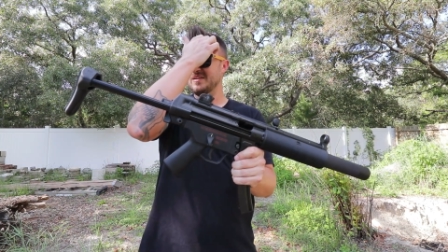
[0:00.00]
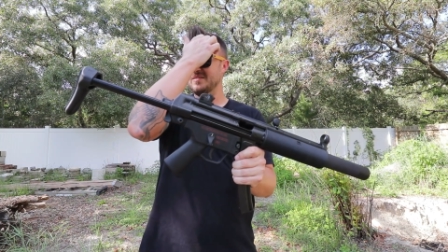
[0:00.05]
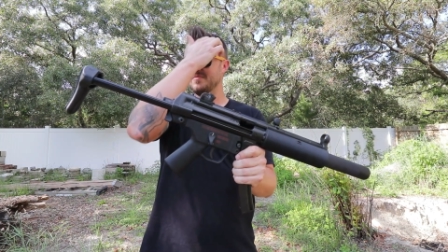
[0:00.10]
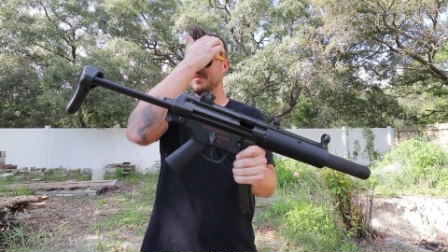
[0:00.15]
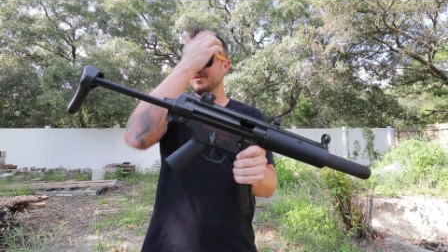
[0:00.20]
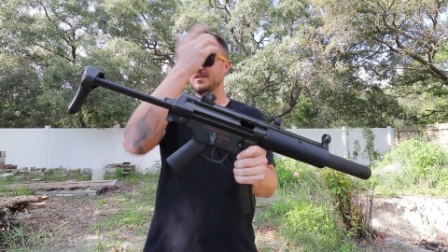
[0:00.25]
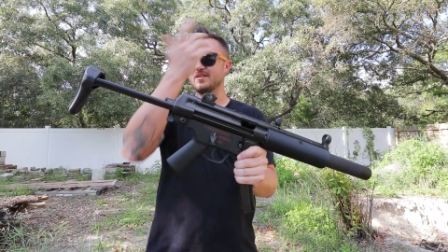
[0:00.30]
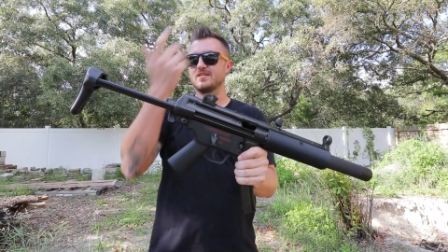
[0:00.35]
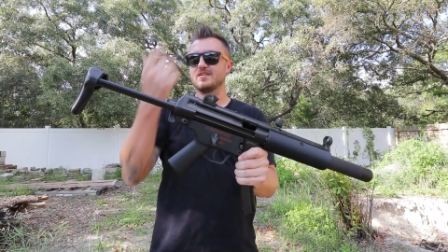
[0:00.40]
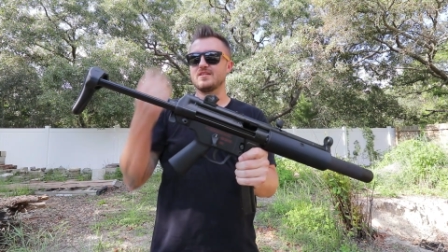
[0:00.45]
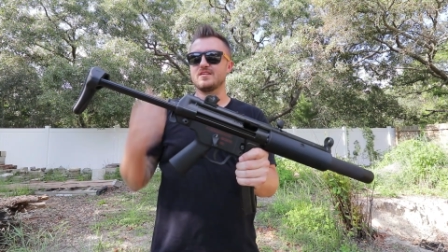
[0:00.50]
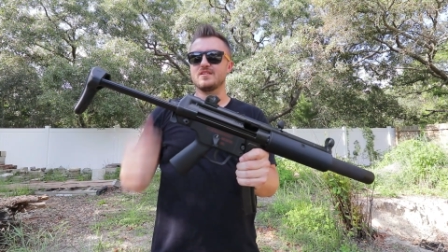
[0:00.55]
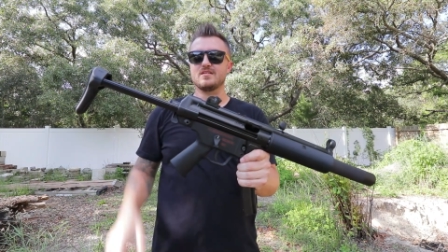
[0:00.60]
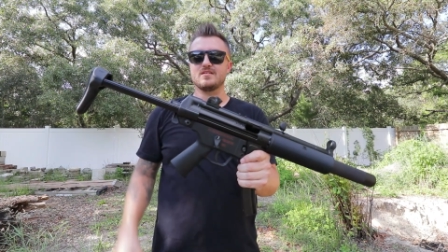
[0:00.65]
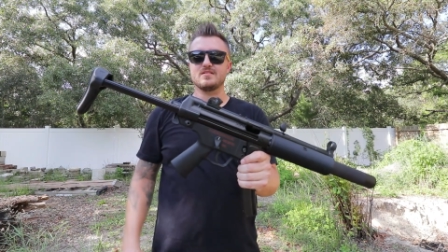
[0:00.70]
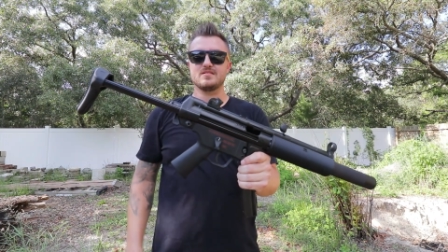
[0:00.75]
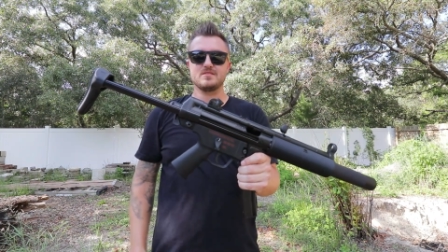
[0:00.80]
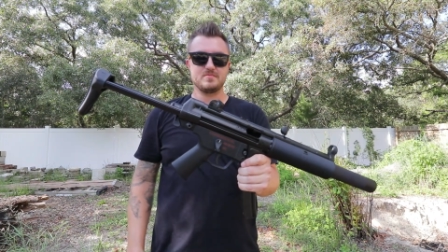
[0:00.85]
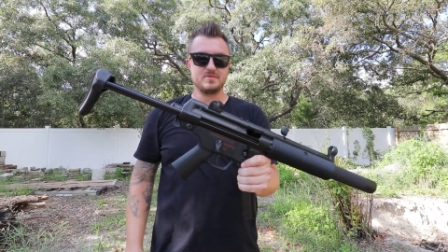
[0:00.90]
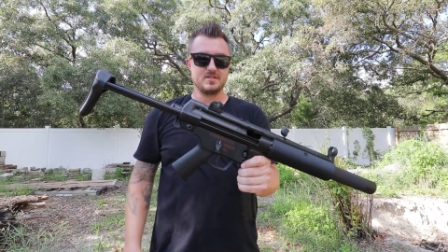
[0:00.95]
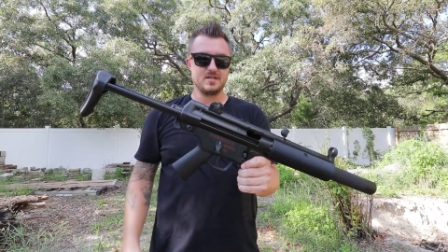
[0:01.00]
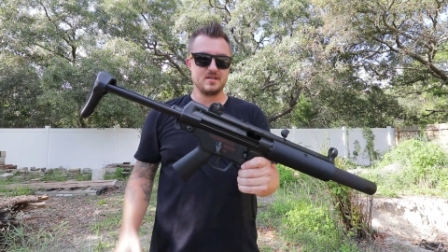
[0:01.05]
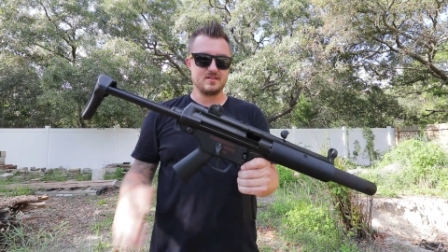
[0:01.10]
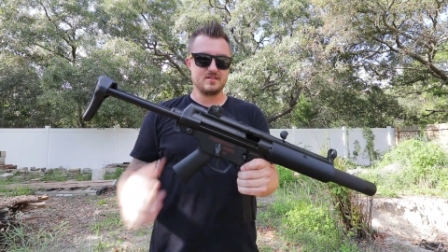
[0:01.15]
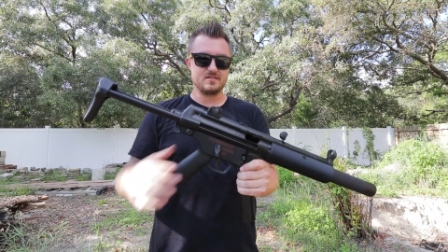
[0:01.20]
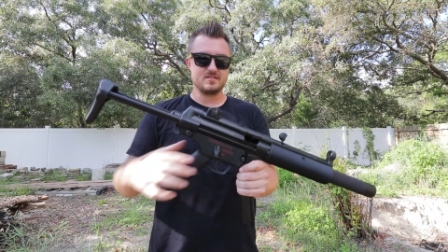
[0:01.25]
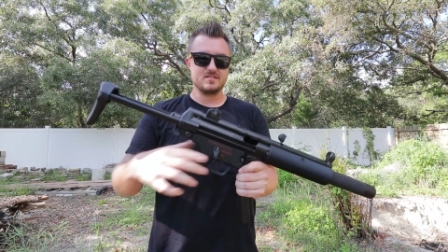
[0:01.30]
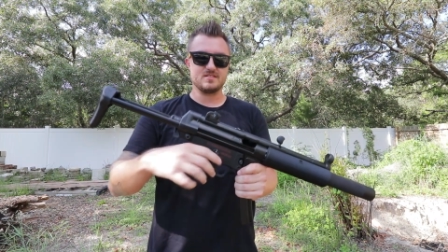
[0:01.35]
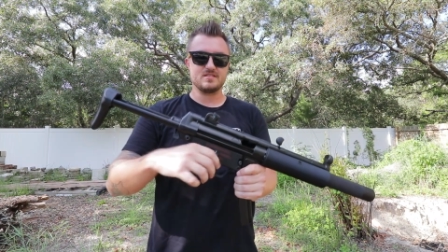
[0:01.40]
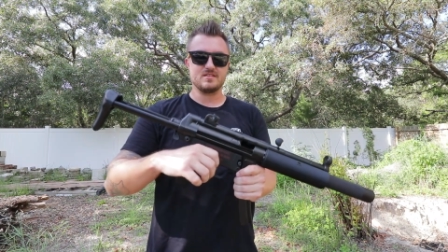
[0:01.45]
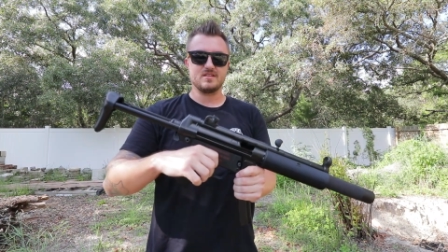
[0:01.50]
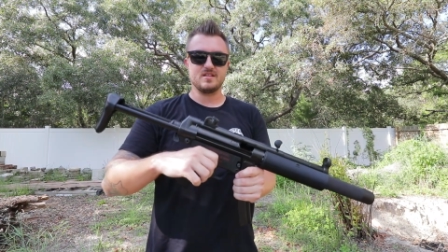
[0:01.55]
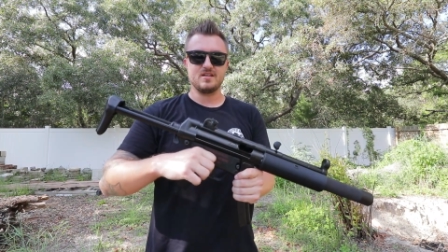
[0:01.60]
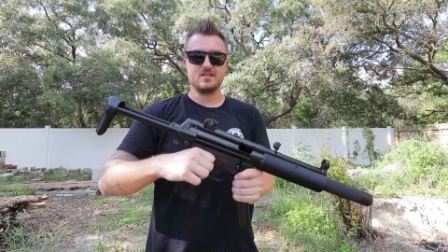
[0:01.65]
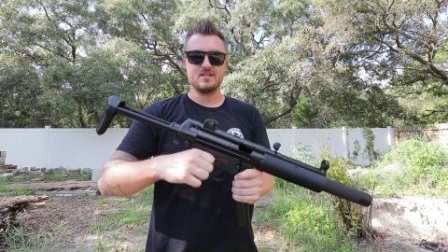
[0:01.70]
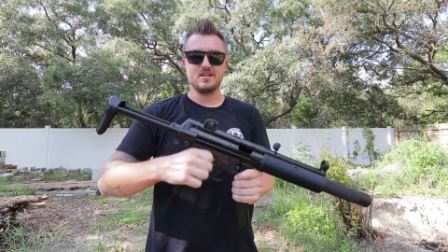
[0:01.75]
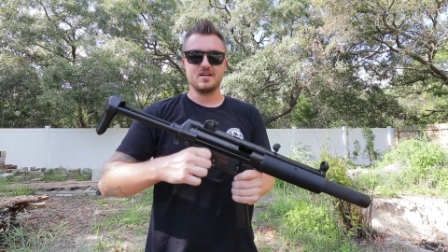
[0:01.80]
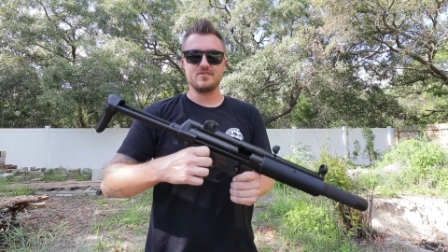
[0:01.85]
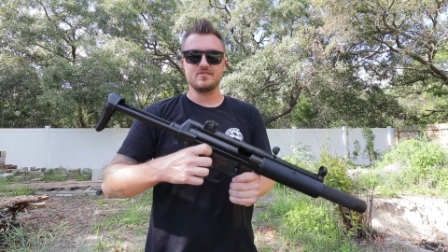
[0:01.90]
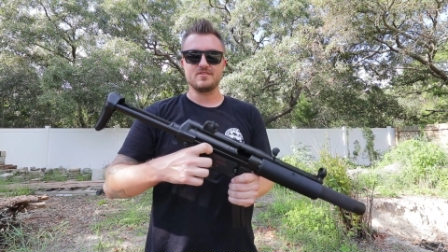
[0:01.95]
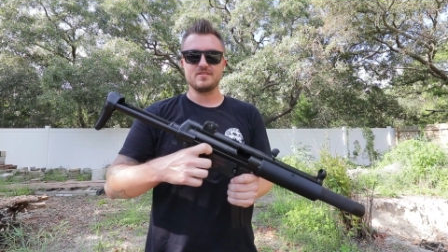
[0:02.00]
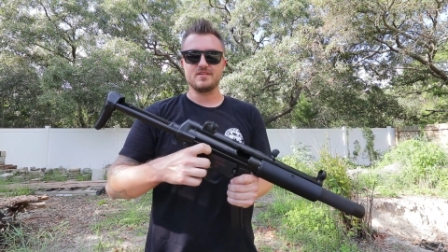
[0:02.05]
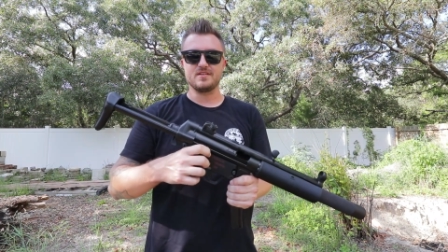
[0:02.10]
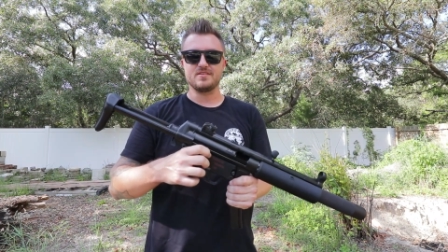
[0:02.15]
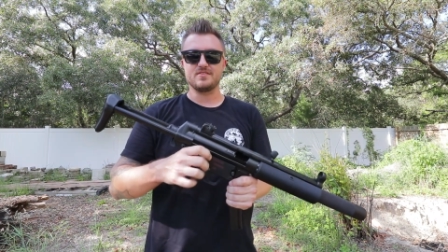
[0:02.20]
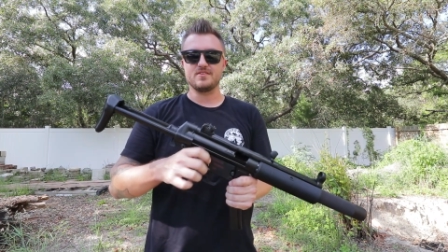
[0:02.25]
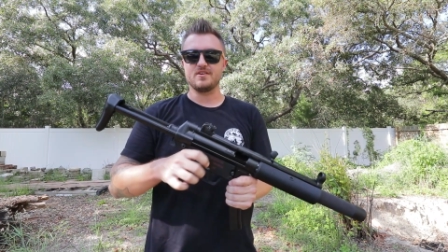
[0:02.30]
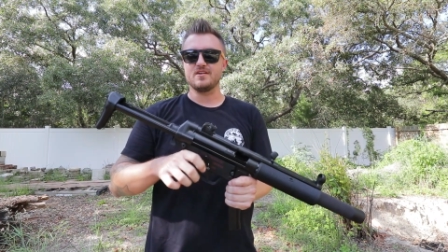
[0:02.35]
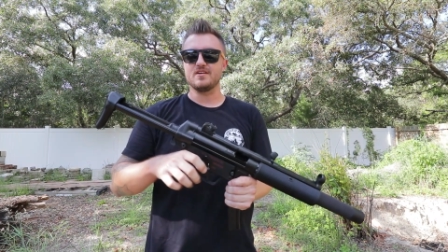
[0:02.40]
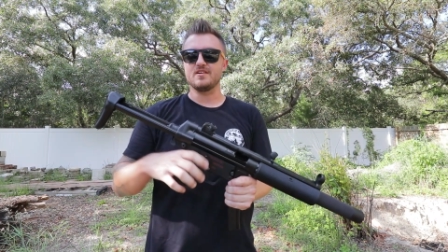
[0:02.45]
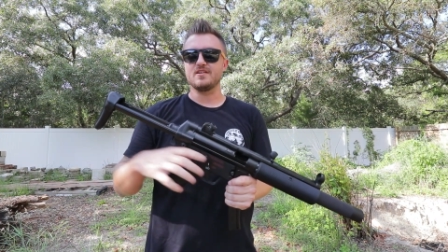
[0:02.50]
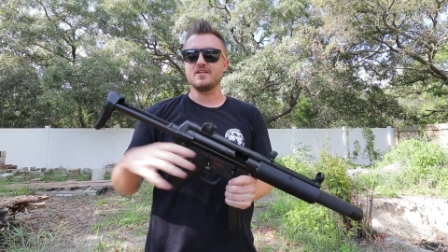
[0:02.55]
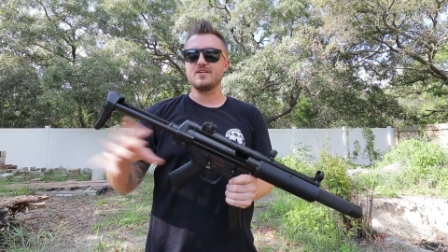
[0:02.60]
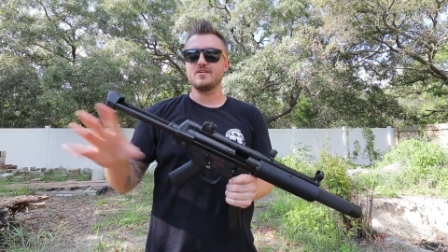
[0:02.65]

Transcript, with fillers: but uh, to be honest, it's a lot louder than I thought.